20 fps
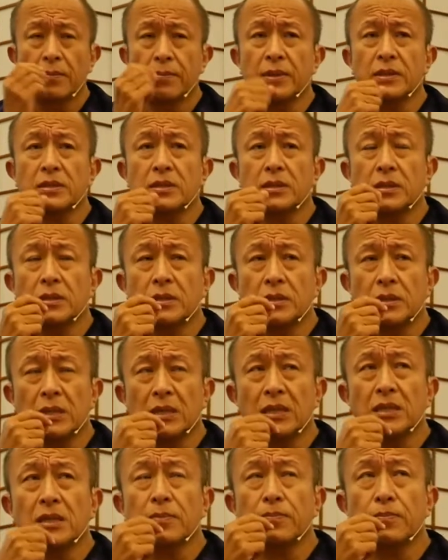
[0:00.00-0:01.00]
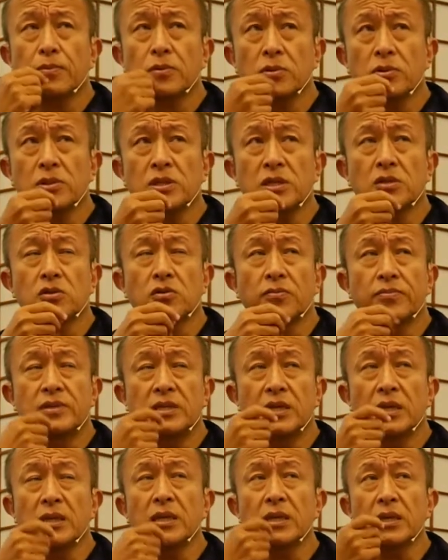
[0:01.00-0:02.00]
But in the process of
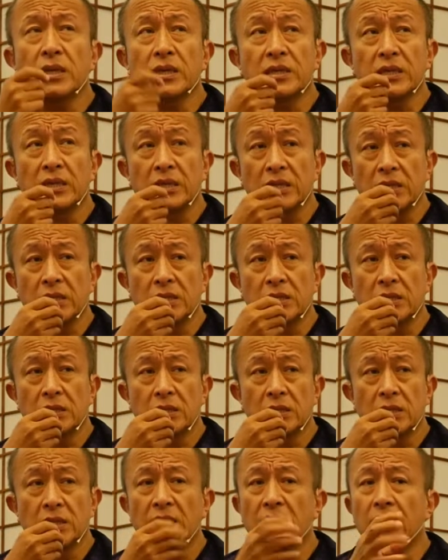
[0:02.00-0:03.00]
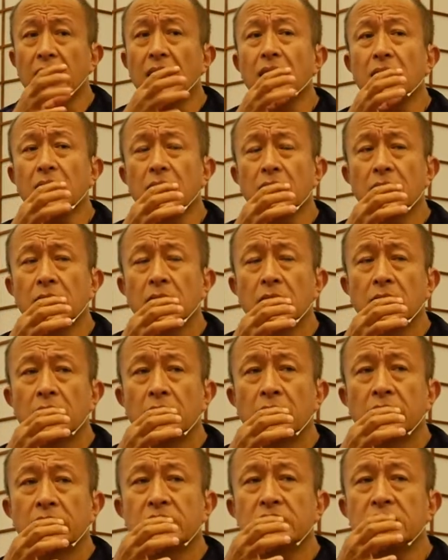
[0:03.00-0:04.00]
generating this, they are
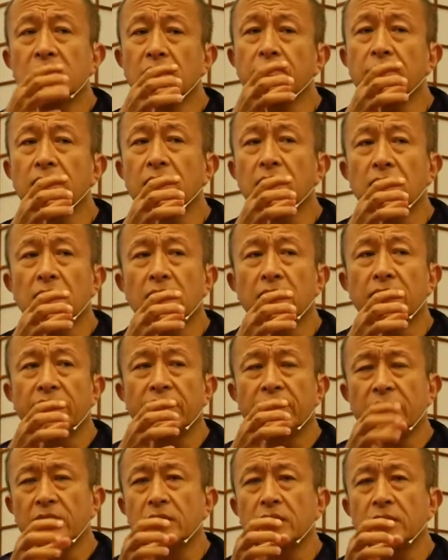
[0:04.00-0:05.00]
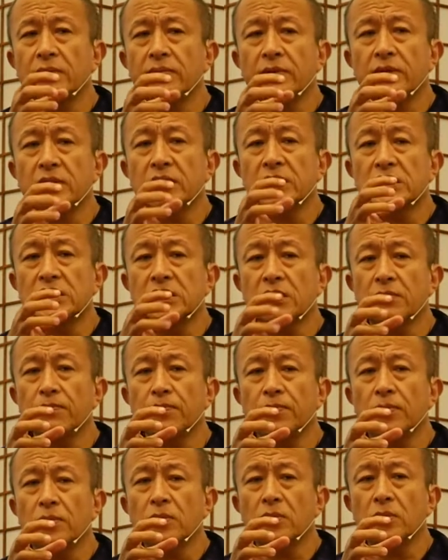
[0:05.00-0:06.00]
seemingly very, very
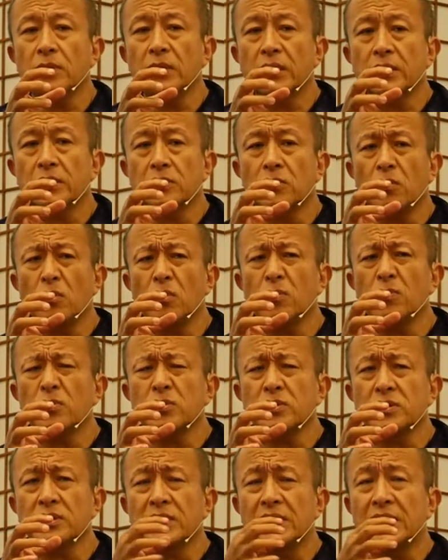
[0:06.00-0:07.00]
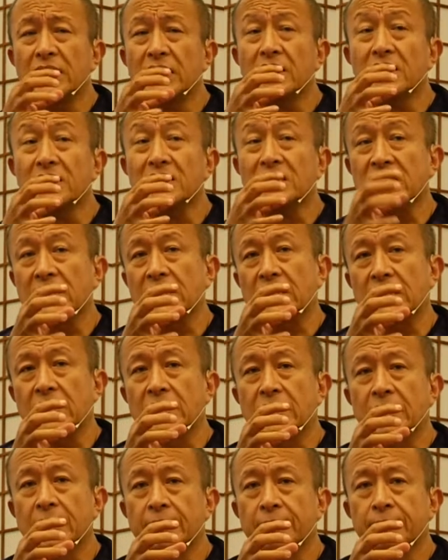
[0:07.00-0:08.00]
simple and almost
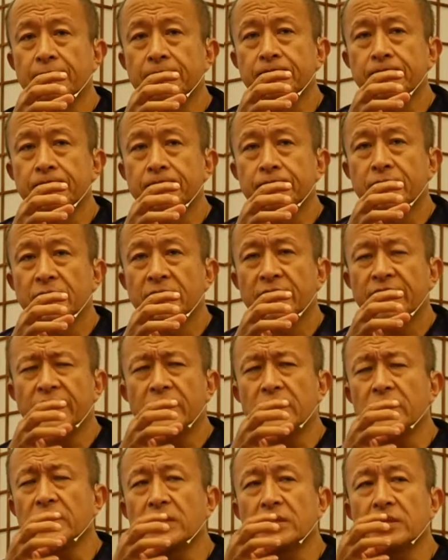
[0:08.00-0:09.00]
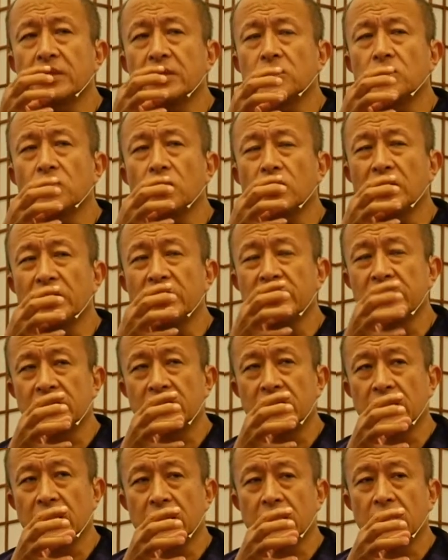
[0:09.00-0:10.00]
theistic, very
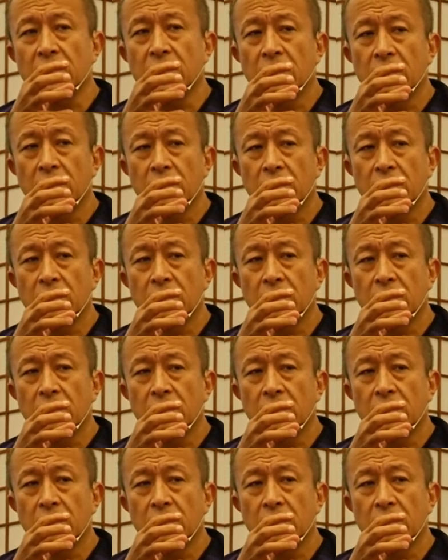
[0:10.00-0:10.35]
ritualistic